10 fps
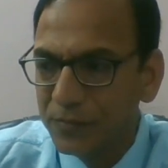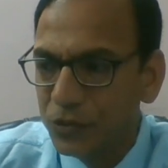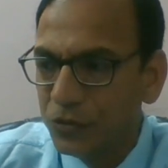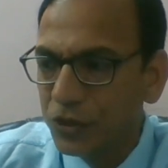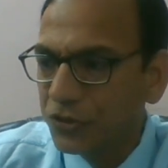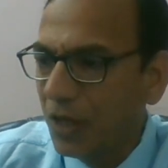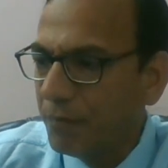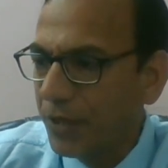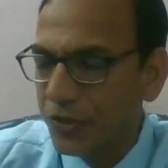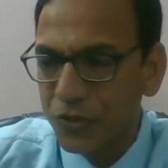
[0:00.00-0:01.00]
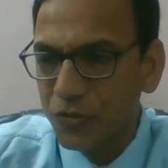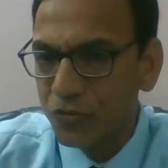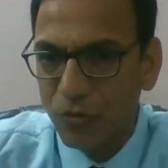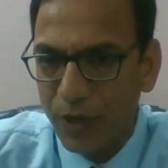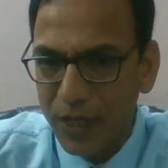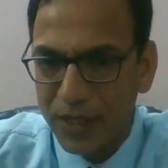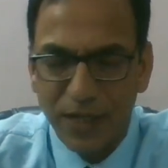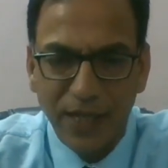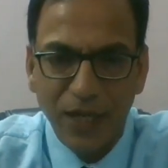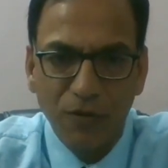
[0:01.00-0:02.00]
You just dump it, just to throw it,
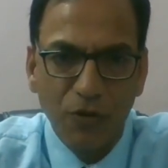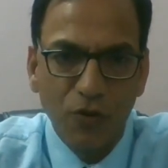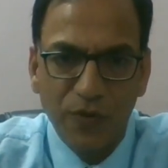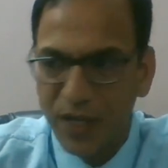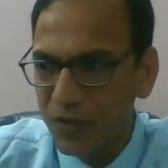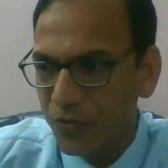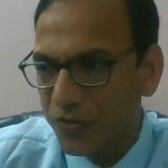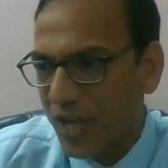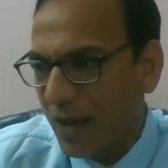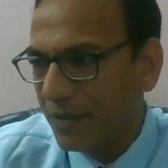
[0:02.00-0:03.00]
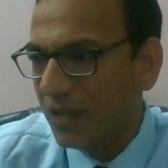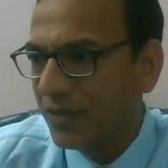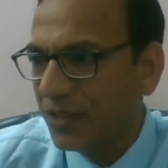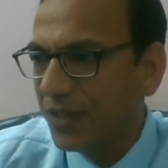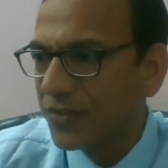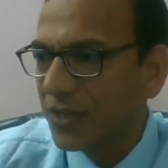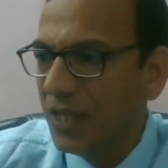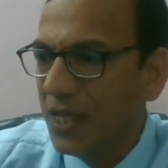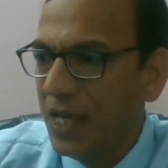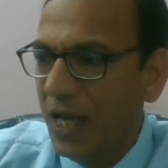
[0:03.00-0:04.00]
and then you're not worried what is happening with this.